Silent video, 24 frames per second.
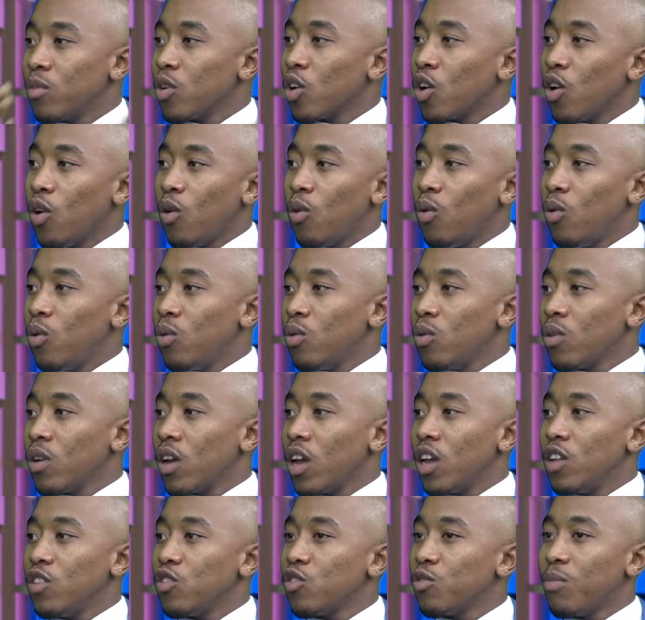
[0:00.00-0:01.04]
go
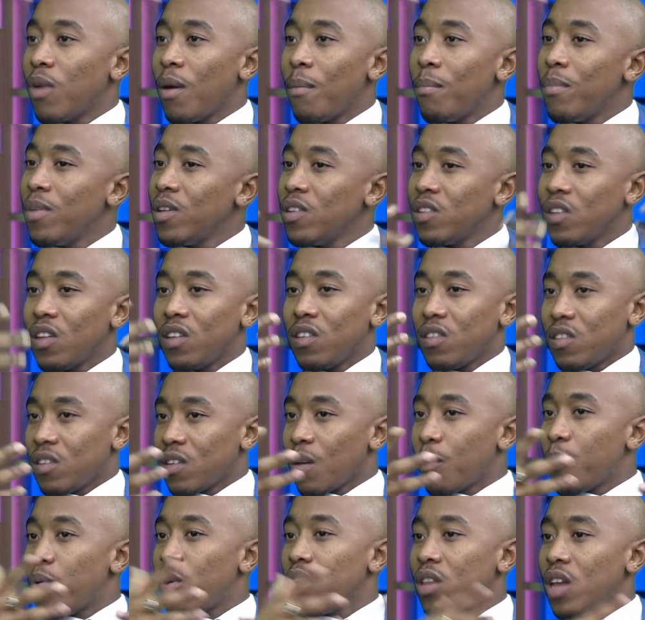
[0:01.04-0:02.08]
into my business. The
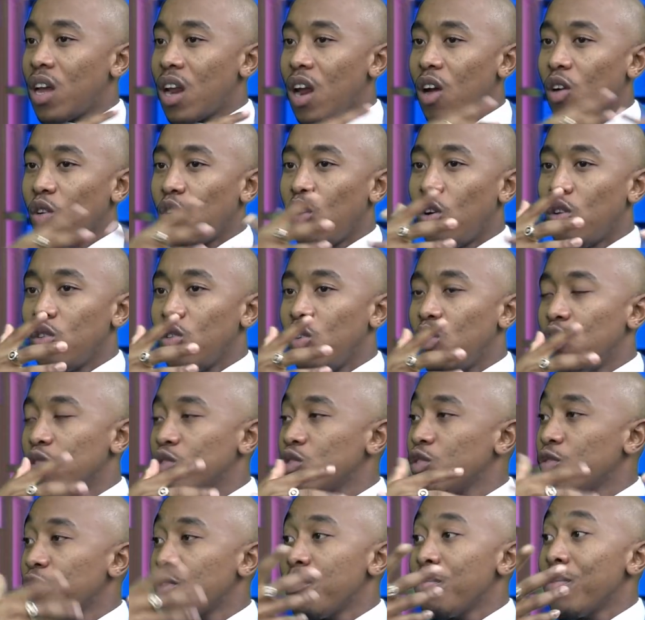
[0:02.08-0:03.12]
support that I got
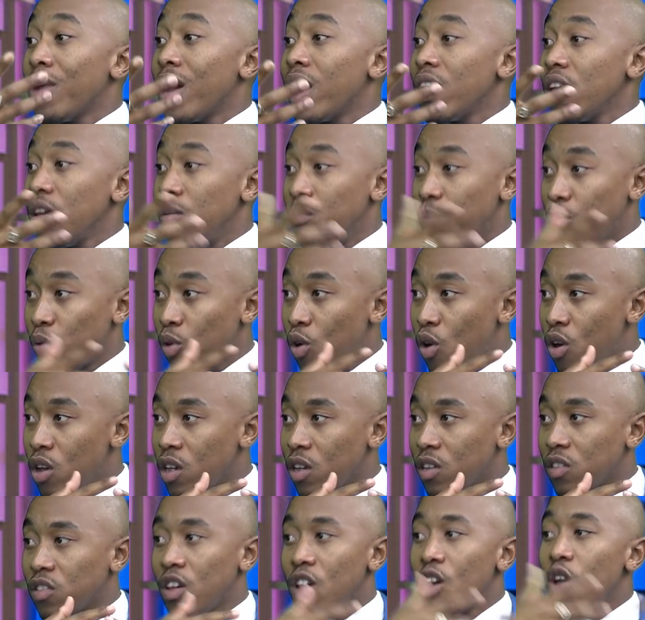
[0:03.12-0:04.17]
also from my
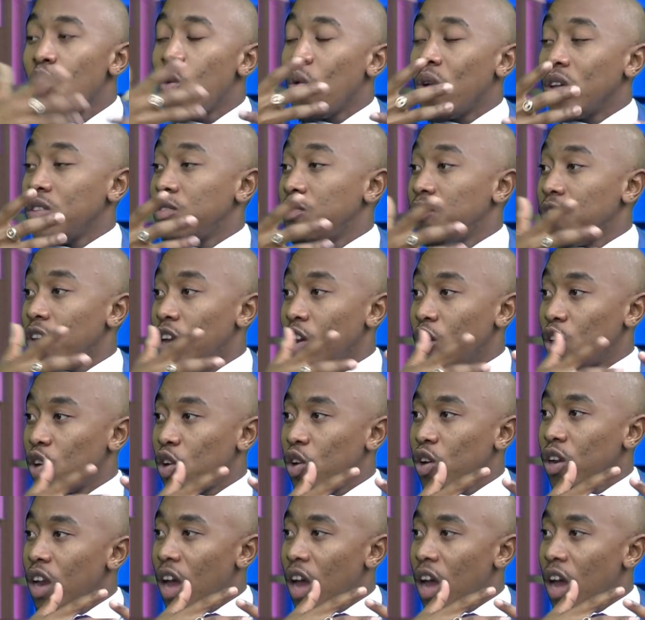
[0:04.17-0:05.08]
employers was very good.